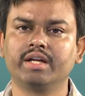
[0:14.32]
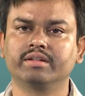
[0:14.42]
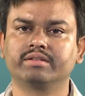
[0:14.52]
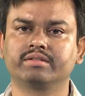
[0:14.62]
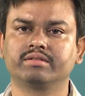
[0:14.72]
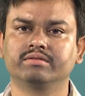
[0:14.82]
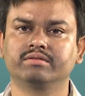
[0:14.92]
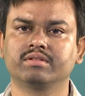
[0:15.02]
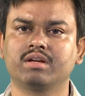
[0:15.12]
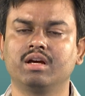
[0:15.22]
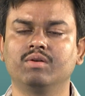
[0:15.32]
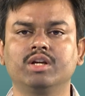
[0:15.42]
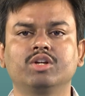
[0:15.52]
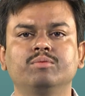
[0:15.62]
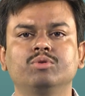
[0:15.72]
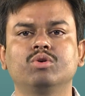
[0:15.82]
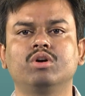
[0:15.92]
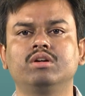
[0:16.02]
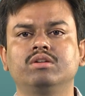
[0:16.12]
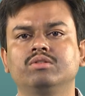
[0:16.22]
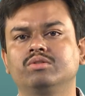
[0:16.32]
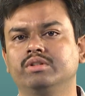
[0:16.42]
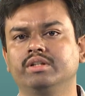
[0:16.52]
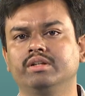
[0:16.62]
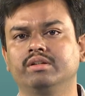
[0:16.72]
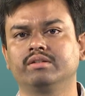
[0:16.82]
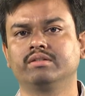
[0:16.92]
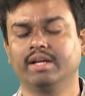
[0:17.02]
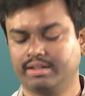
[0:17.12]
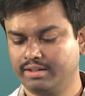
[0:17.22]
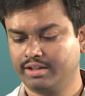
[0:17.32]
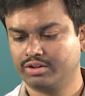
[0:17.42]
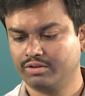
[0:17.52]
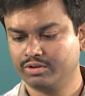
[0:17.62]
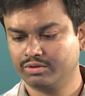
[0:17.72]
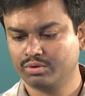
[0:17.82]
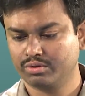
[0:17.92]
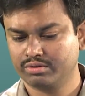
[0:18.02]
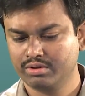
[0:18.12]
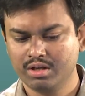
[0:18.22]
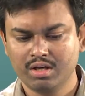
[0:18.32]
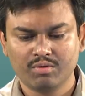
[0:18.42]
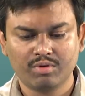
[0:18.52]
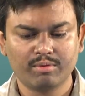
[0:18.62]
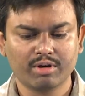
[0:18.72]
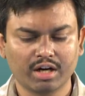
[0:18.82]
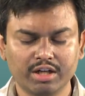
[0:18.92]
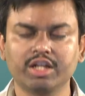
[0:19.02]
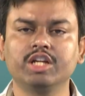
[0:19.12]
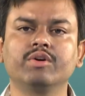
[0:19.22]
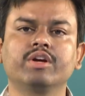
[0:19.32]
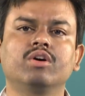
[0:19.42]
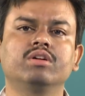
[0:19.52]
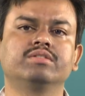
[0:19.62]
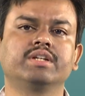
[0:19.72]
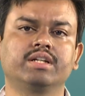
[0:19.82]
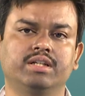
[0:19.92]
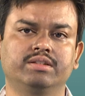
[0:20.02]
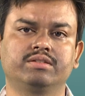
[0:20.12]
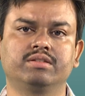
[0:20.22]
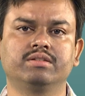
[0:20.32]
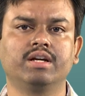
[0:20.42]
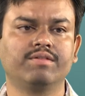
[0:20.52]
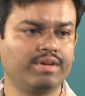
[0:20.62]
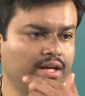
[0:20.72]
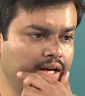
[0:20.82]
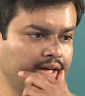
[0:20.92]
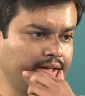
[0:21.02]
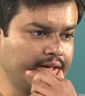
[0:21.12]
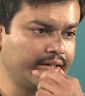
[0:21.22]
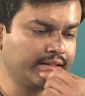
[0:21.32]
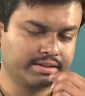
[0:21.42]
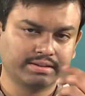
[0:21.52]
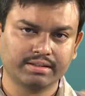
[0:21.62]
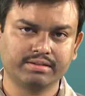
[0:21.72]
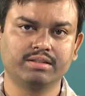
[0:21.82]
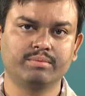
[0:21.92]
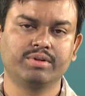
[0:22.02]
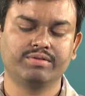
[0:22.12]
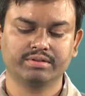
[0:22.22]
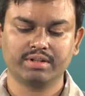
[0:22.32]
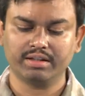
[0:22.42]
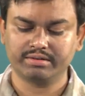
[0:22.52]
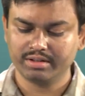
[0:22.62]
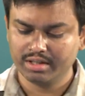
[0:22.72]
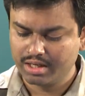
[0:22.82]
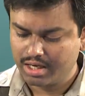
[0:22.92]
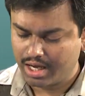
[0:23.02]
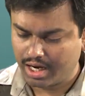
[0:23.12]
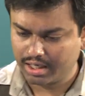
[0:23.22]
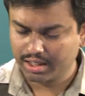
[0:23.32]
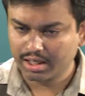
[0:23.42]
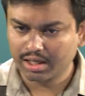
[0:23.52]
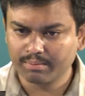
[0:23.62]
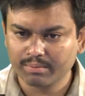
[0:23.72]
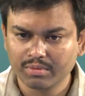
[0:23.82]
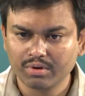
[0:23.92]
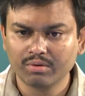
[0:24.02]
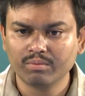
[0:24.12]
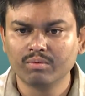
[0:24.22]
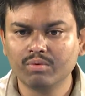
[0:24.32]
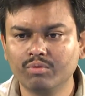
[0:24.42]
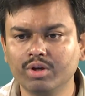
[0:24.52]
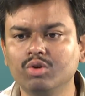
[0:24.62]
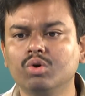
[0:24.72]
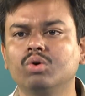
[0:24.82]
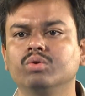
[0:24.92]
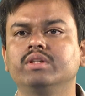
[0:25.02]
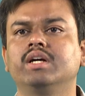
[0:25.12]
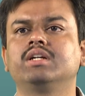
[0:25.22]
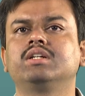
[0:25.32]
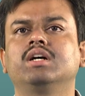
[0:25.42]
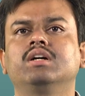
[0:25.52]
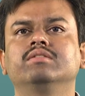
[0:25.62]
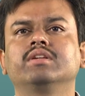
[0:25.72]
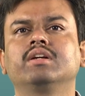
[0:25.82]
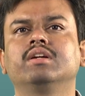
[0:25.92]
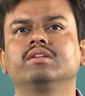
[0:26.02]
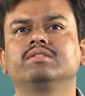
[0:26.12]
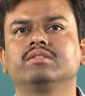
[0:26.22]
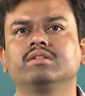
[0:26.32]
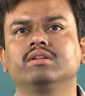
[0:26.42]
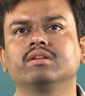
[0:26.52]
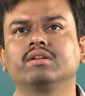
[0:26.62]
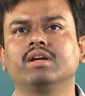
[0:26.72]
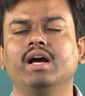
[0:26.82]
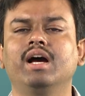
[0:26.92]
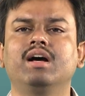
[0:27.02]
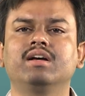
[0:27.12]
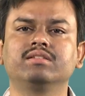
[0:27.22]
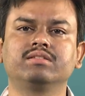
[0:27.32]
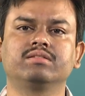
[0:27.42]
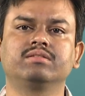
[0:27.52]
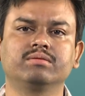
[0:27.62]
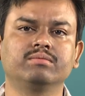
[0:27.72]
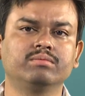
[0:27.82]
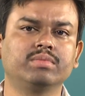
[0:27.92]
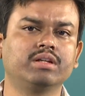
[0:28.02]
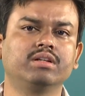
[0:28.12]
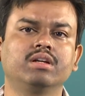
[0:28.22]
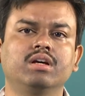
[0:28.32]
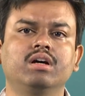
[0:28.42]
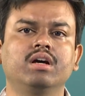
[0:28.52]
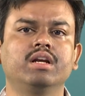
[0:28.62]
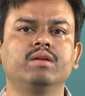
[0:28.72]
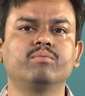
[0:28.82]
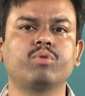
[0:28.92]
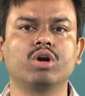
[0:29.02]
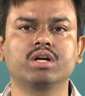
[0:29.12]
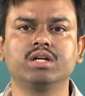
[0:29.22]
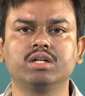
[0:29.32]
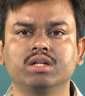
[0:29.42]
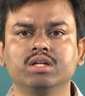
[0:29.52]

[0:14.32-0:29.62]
Thanks. I welcome you all to the next lecture of this course. We will be continuing on zinc dust that we had uh, discussed in the previous class and uh, we know that uh, zinc dust has been uh, an important